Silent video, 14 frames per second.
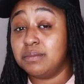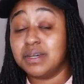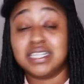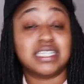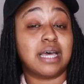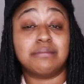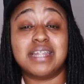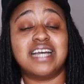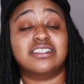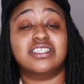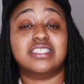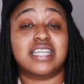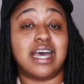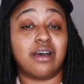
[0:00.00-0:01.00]
Because I'm not
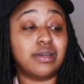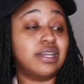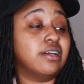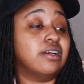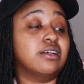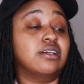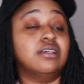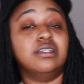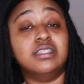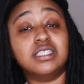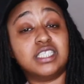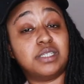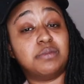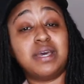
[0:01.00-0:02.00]
just out here
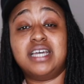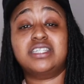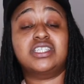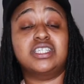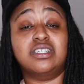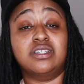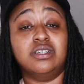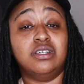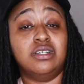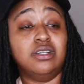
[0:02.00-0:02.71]
smashing